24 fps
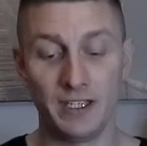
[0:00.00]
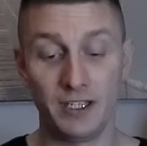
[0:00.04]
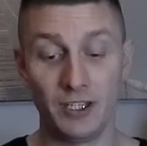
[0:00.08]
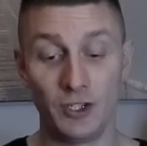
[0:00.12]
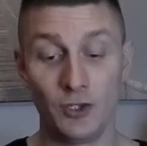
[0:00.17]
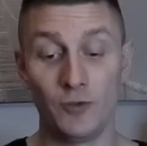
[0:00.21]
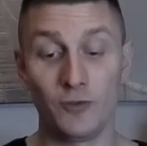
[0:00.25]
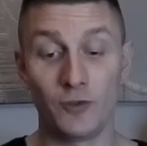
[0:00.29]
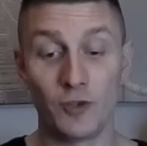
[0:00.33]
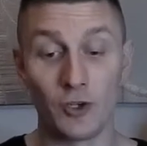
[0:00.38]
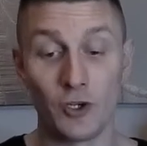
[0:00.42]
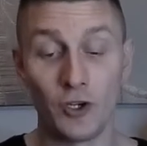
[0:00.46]

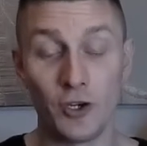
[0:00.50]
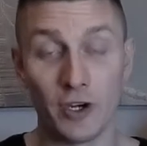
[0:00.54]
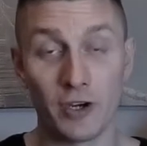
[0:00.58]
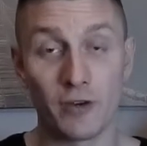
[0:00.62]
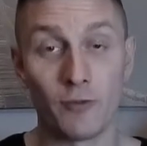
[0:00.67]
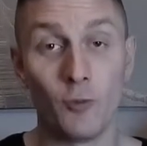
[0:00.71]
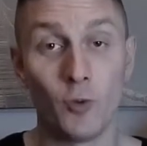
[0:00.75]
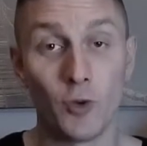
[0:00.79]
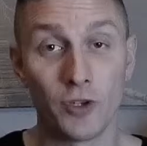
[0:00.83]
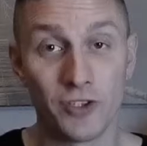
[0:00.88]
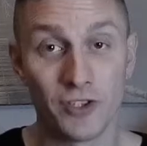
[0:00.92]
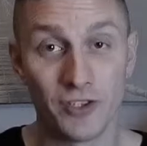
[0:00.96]
You are a
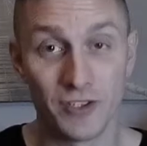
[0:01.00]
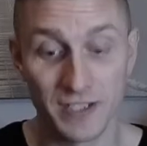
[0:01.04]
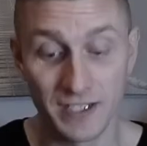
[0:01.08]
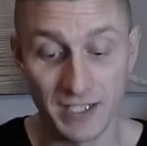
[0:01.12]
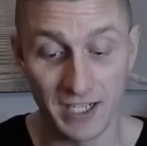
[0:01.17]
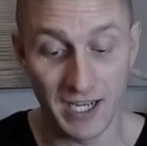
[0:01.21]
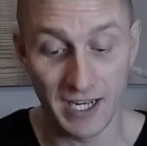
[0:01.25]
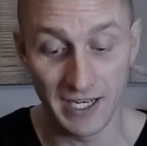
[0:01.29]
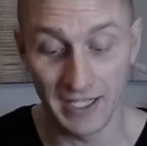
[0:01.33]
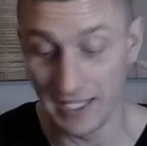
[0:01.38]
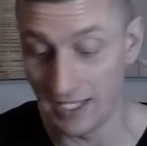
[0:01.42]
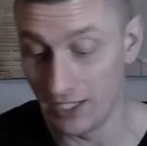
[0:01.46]
water
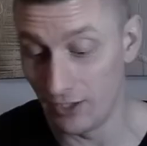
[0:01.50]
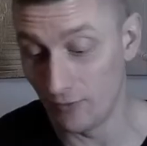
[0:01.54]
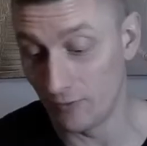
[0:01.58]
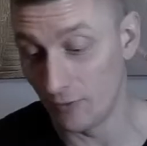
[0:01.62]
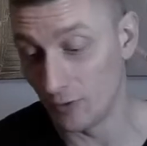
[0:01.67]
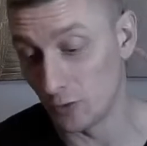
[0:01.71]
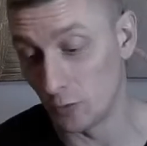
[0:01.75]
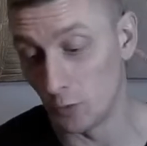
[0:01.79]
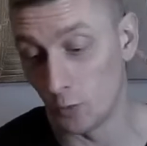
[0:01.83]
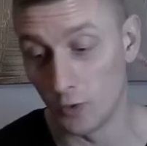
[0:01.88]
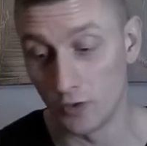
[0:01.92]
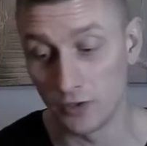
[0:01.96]
sign and you've
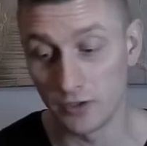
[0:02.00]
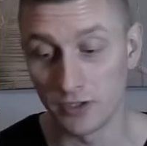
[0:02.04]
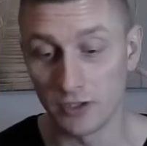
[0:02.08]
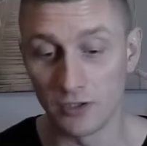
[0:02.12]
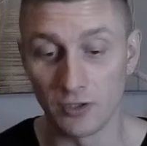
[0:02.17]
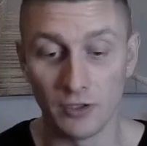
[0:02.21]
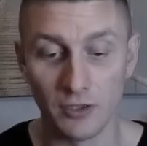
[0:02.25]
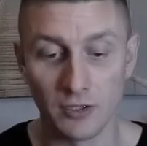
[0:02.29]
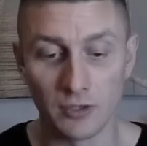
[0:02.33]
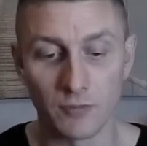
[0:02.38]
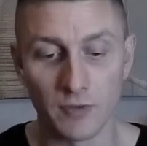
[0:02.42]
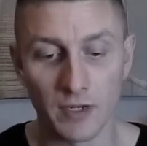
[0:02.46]
got water
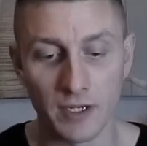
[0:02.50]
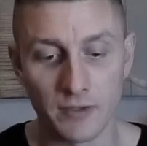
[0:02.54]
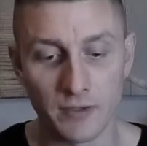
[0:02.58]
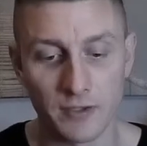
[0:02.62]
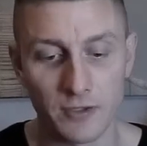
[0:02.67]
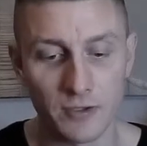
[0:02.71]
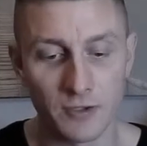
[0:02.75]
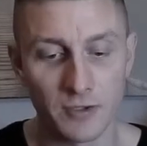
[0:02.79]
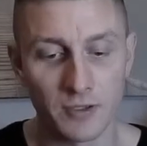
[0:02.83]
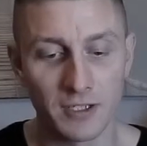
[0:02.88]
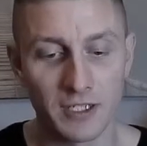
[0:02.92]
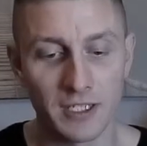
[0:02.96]
all around
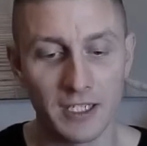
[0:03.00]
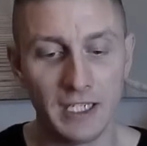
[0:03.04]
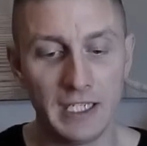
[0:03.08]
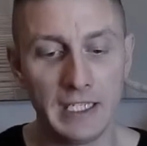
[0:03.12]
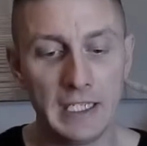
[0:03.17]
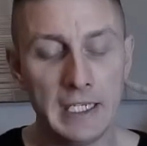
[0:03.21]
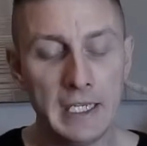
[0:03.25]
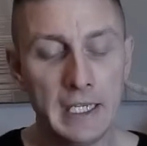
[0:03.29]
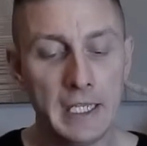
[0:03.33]
you. Okay,